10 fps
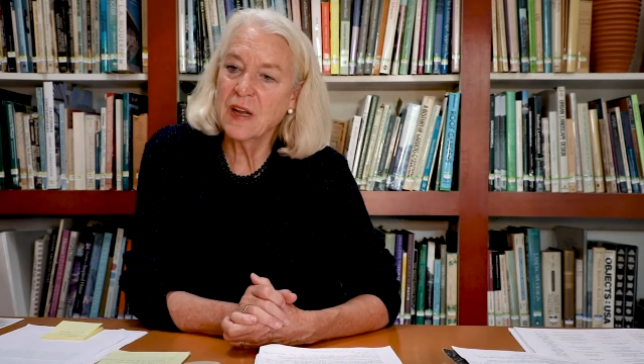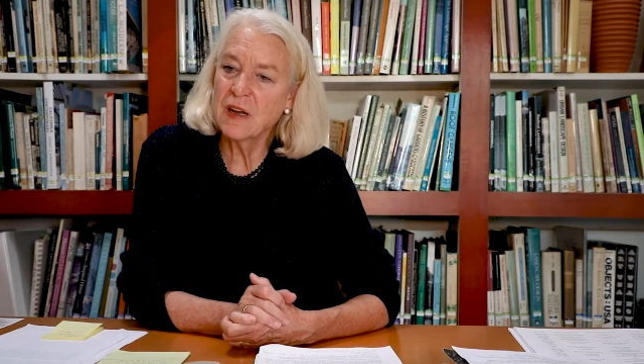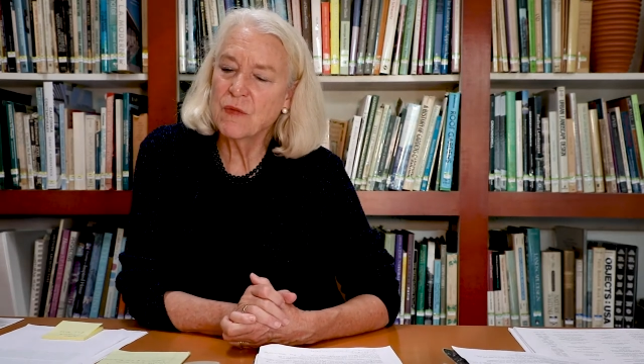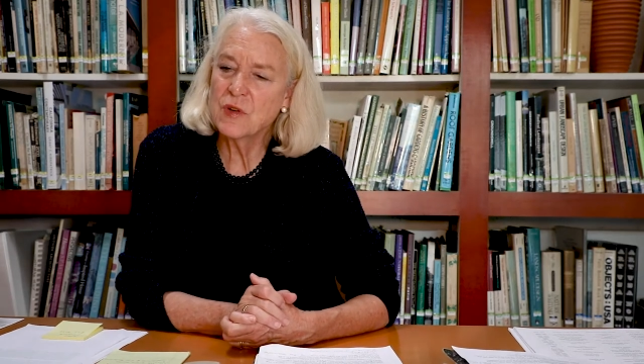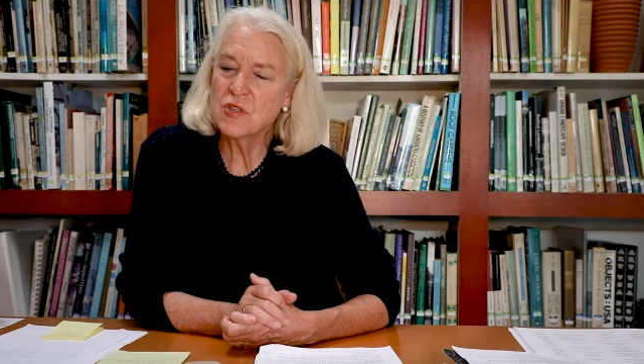and,
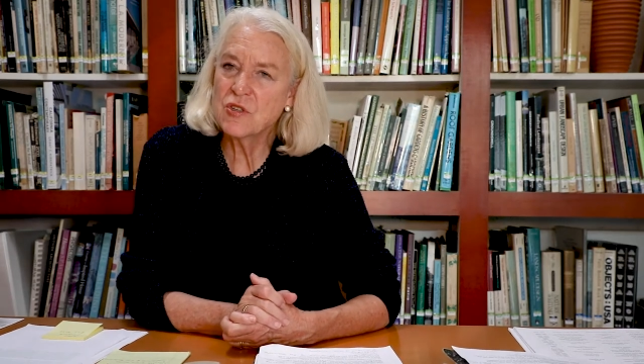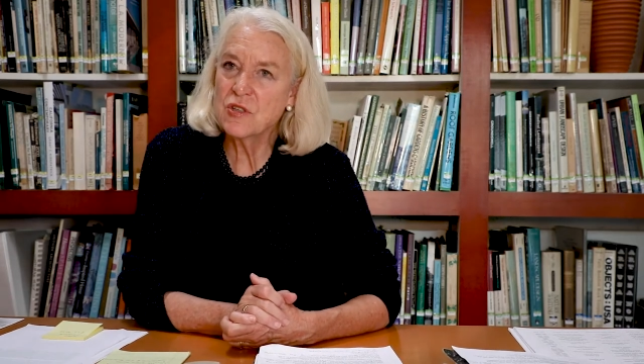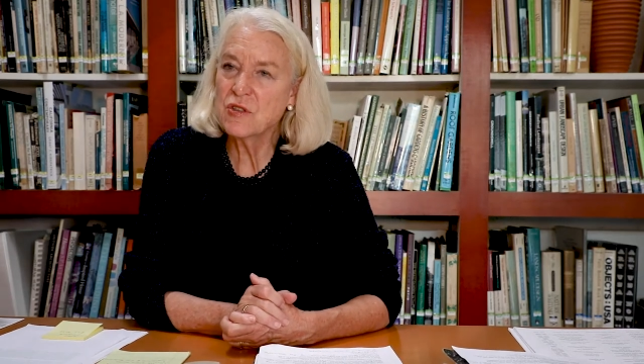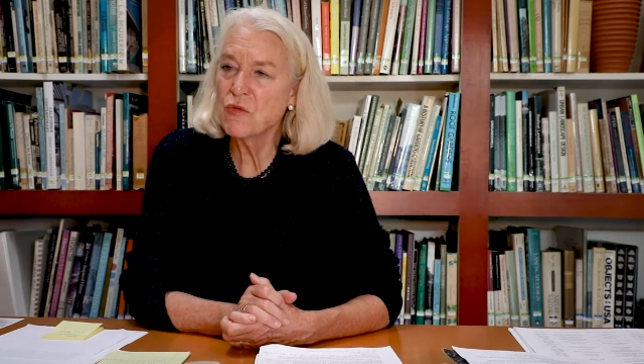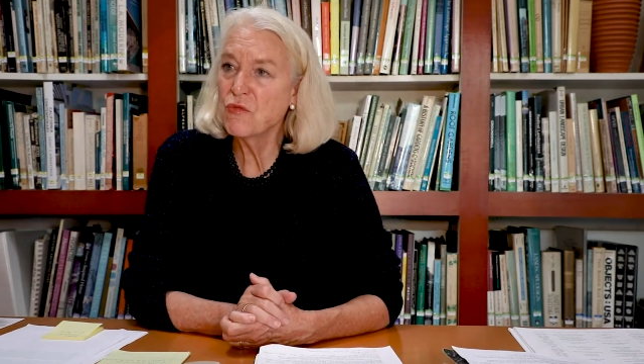it was
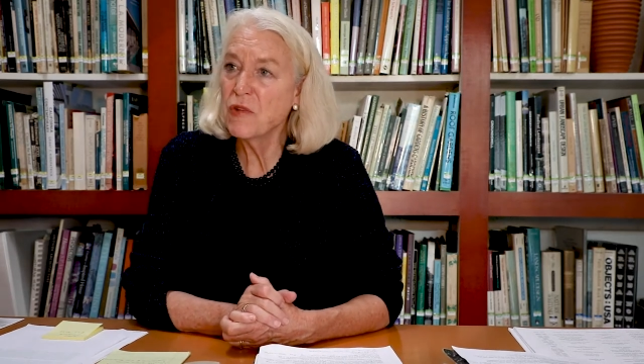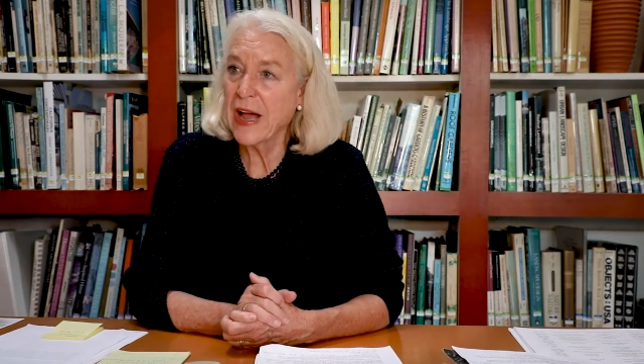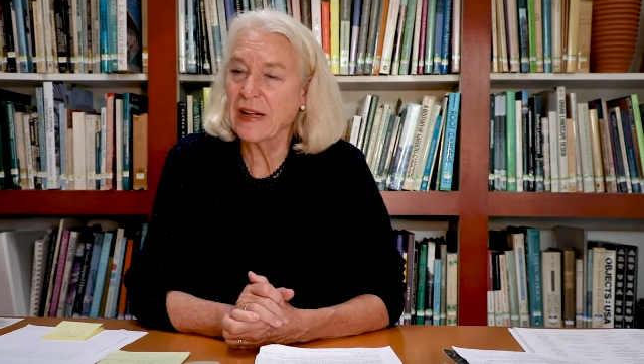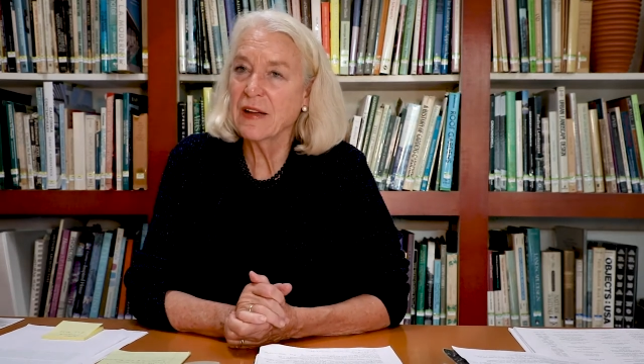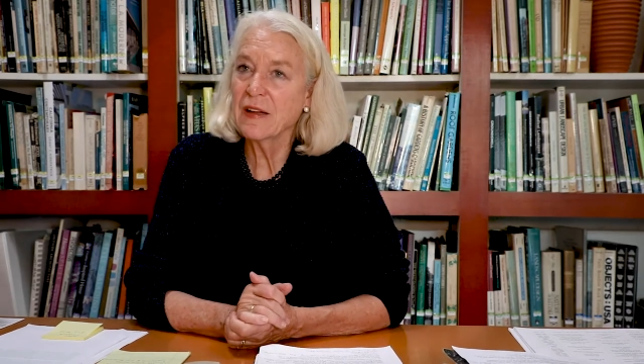just a
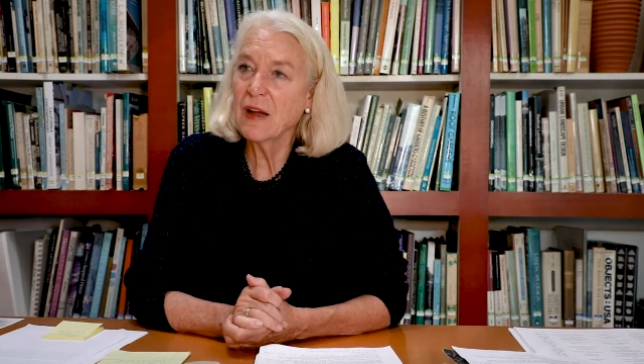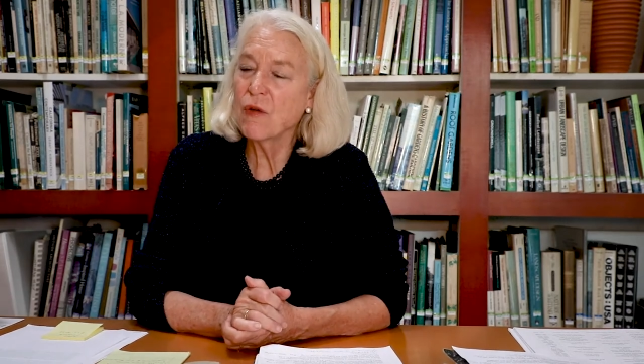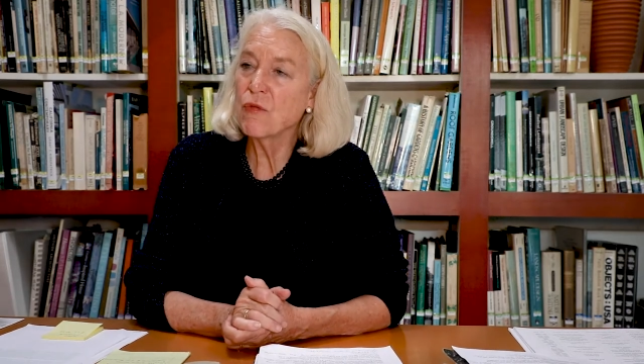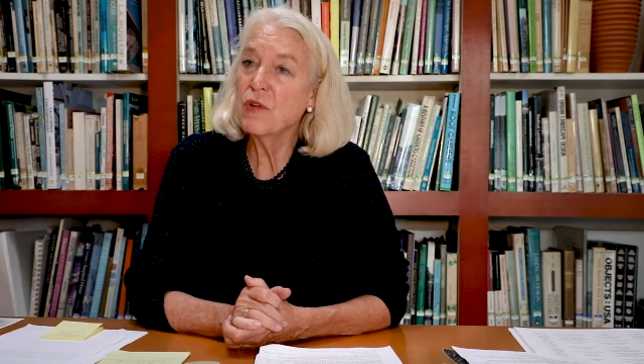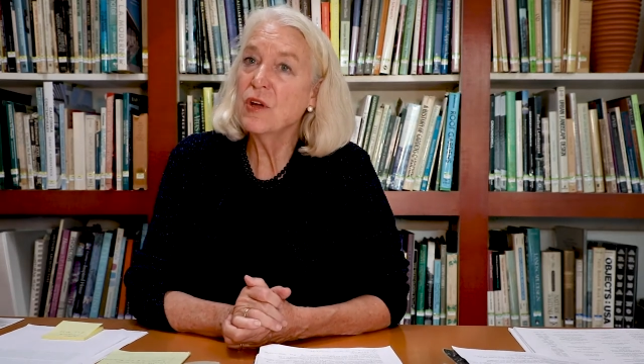wreck,
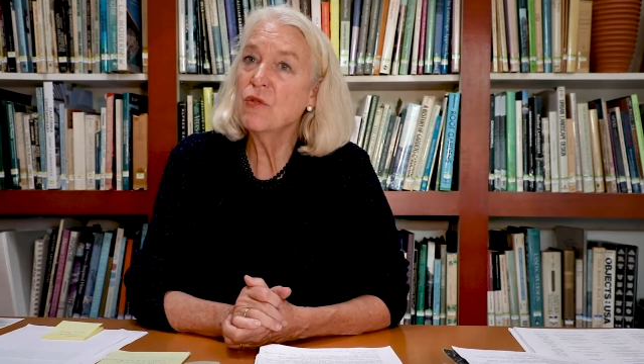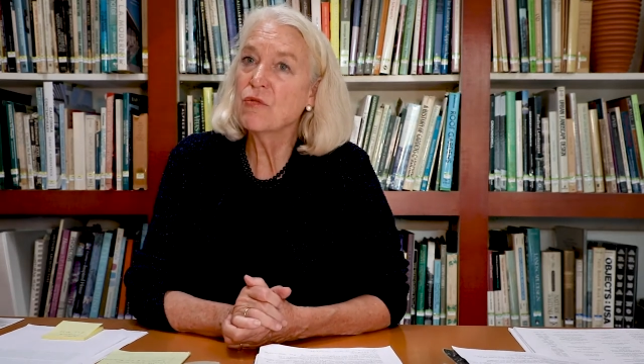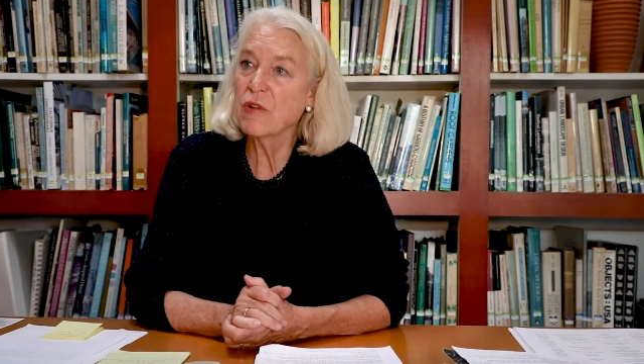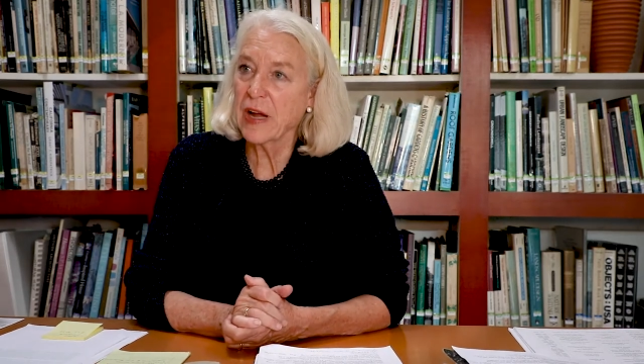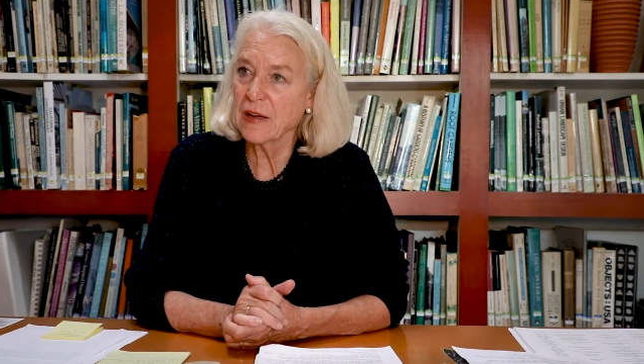a
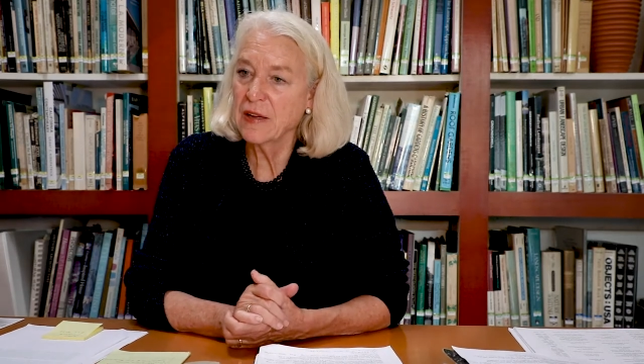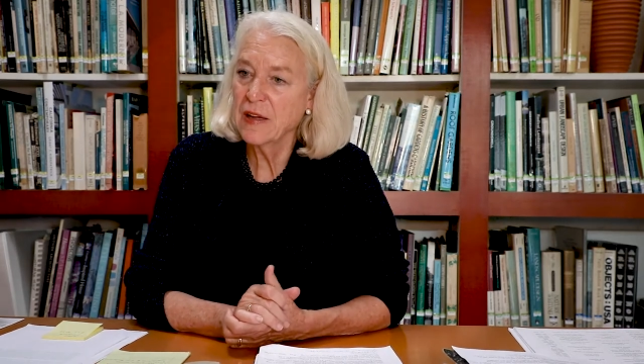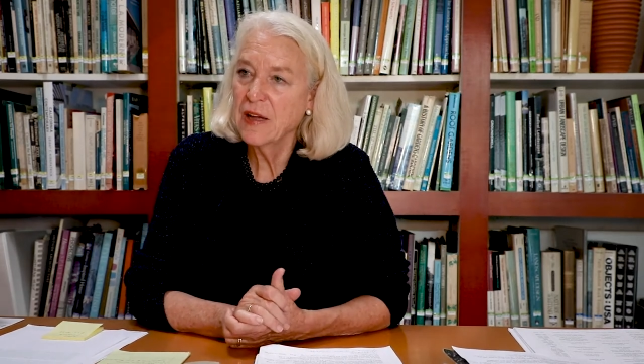real wreck.